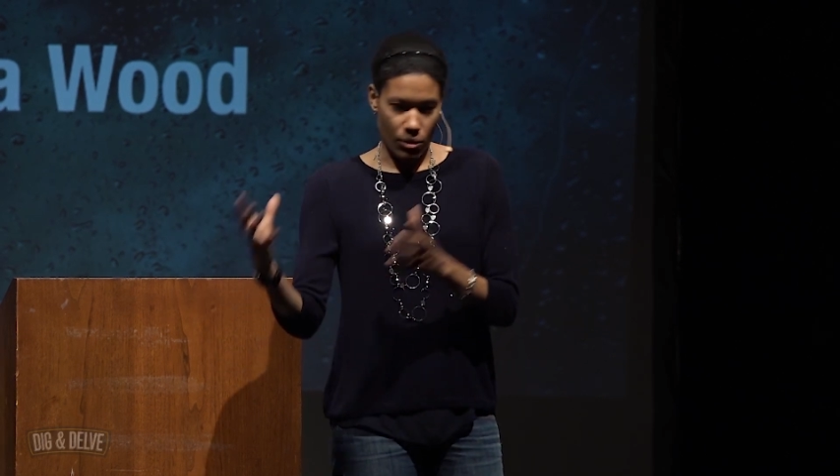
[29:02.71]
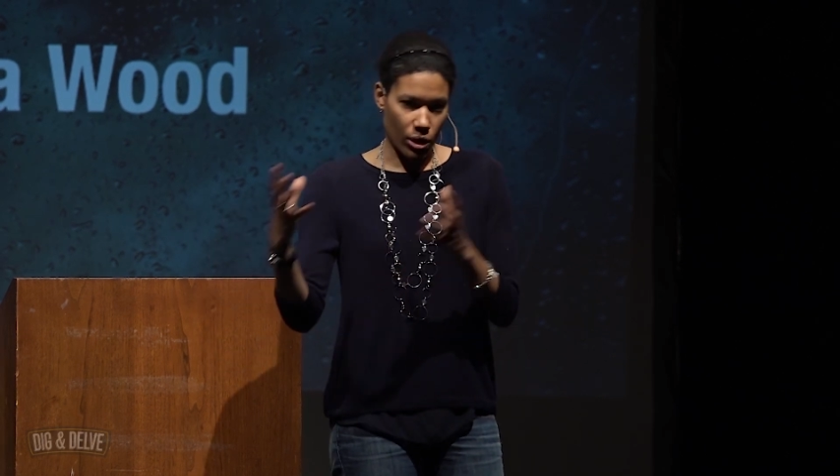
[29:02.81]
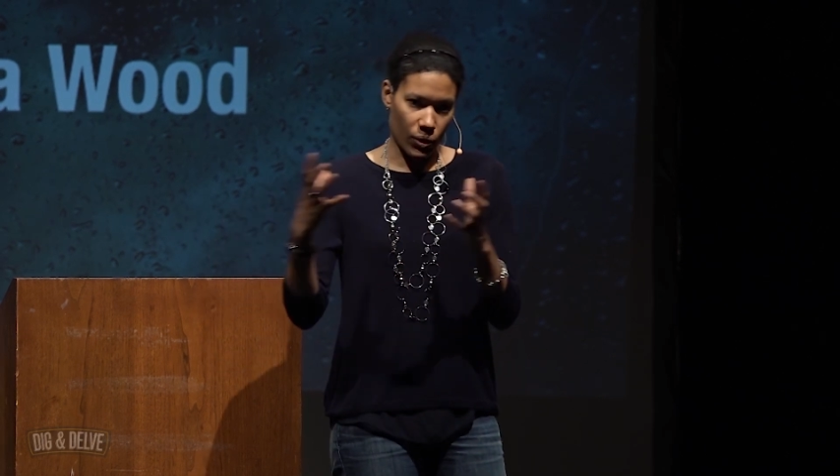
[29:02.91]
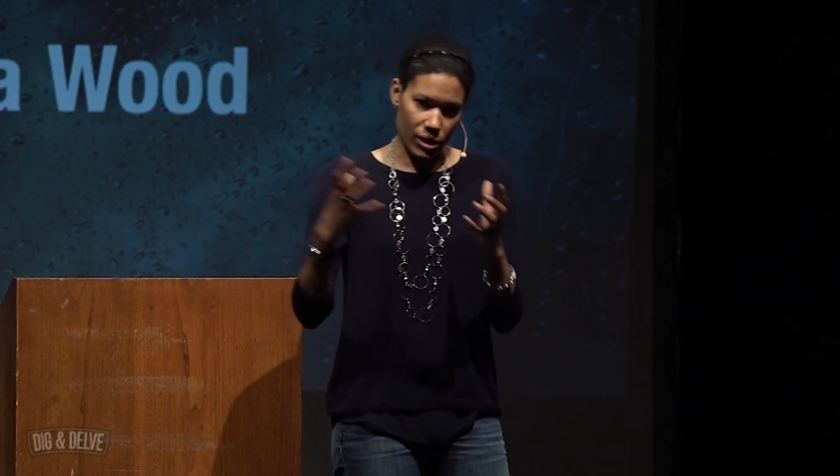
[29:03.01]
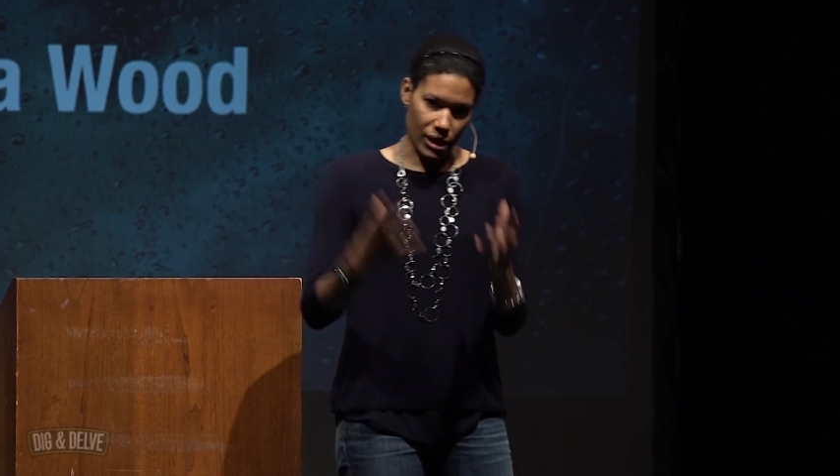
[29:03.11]
we
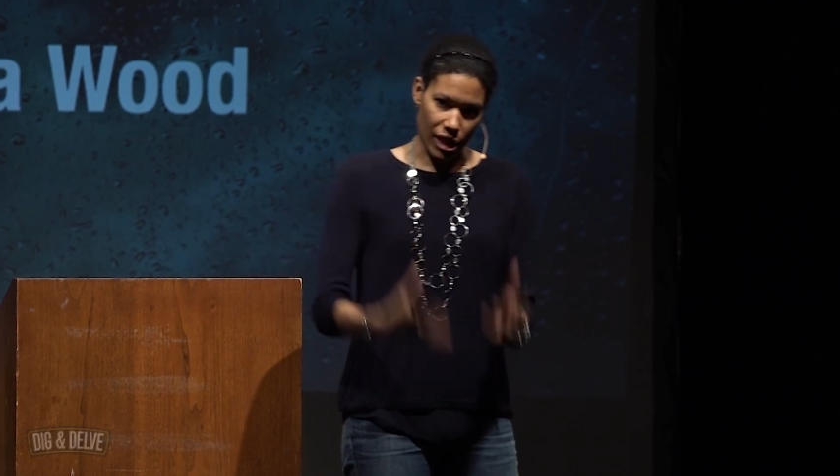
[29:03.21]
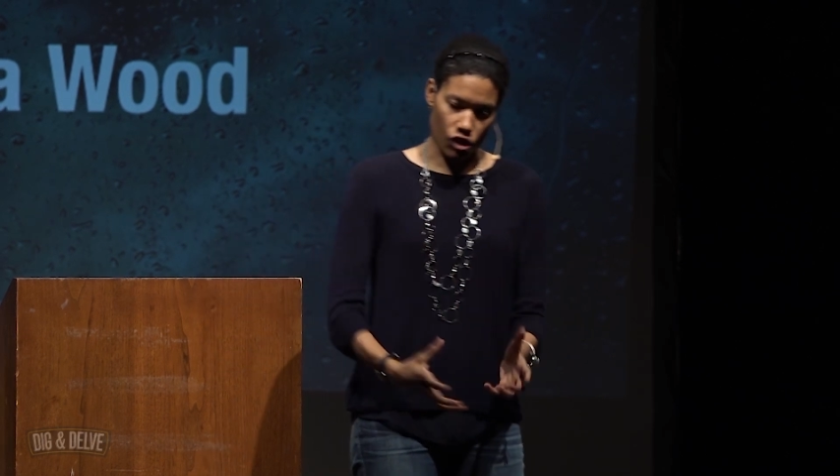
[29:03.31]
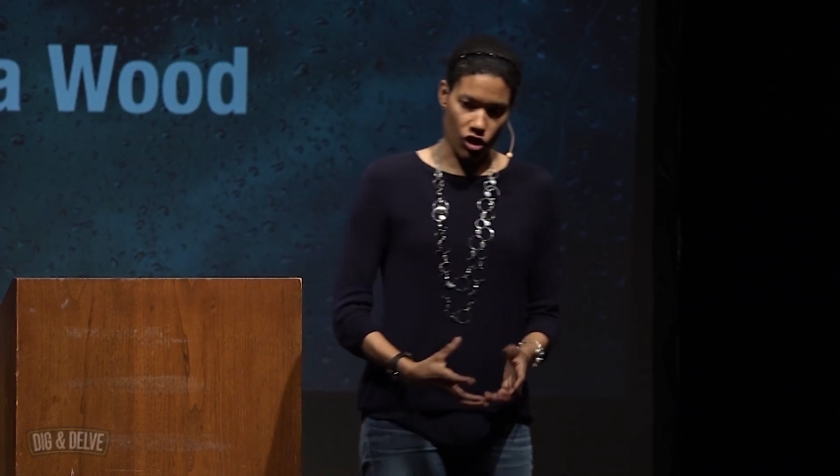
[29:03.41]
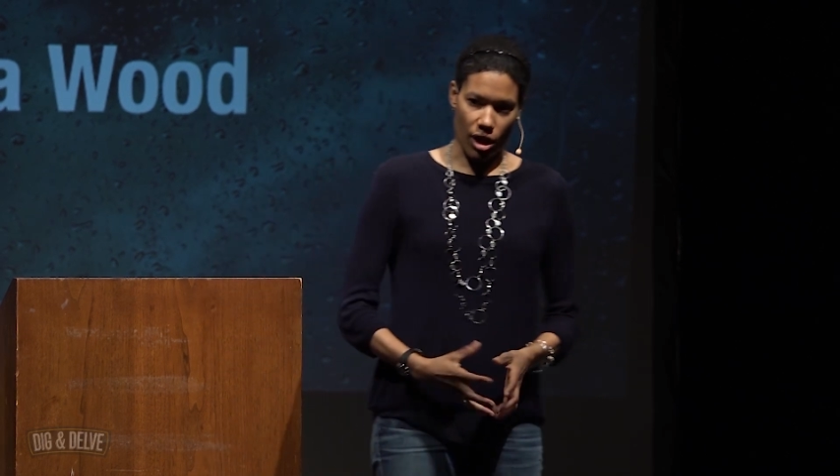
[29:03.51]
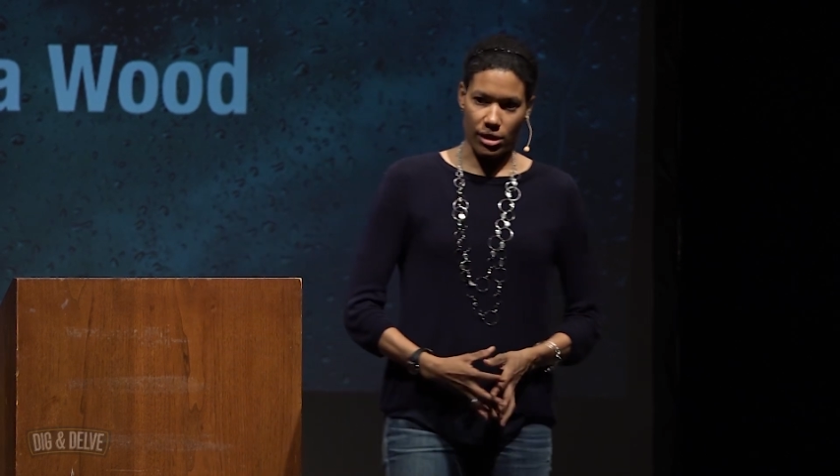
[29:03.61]
wouldn't say he's
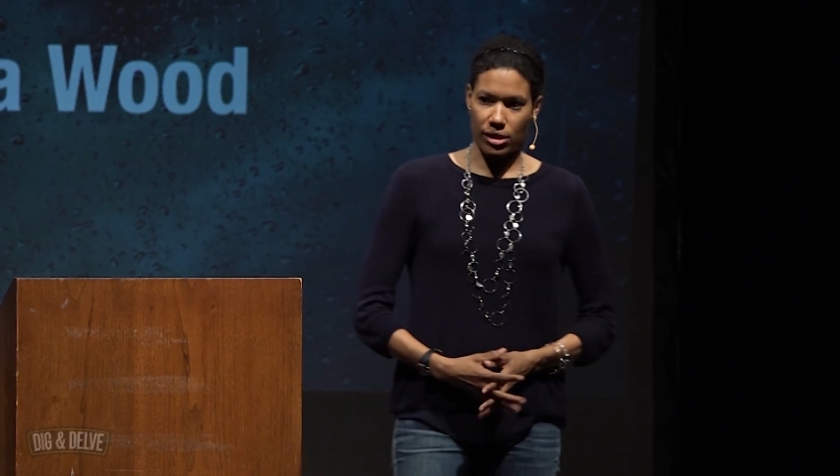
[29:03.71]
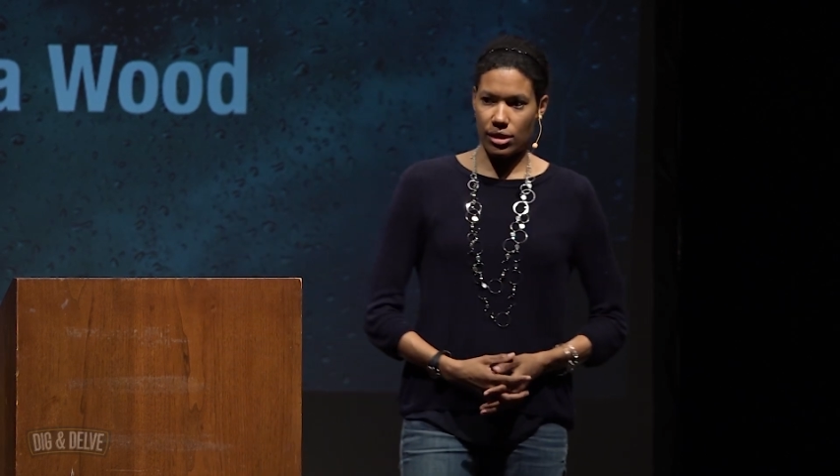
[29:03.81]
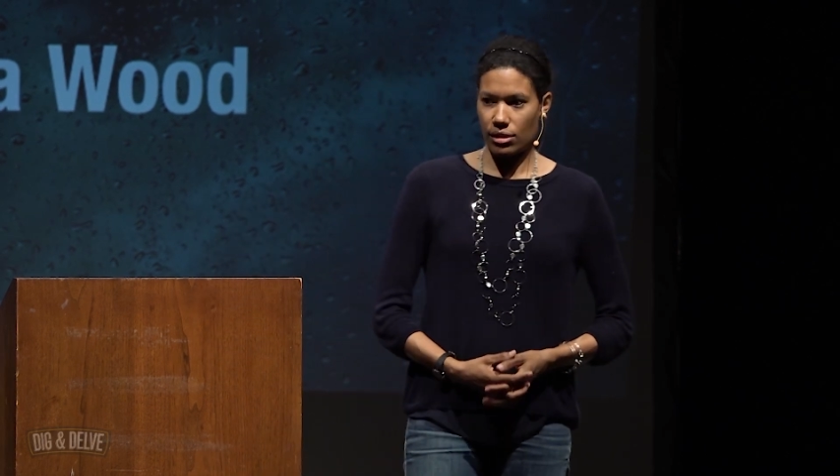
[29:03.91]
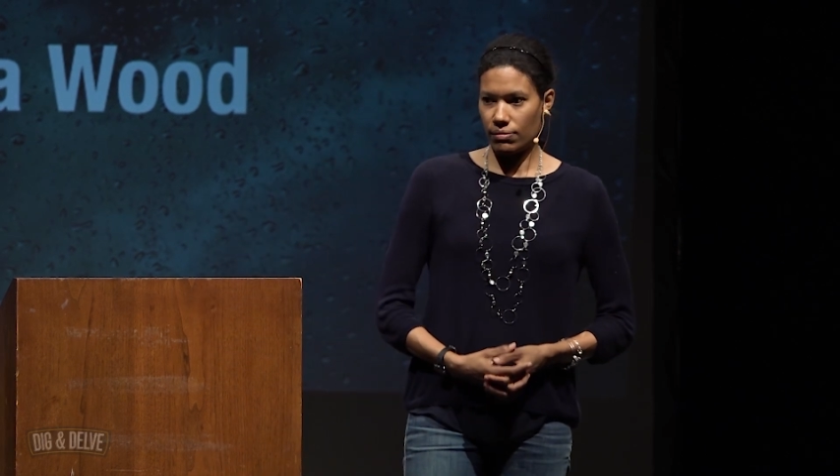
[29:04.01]
just.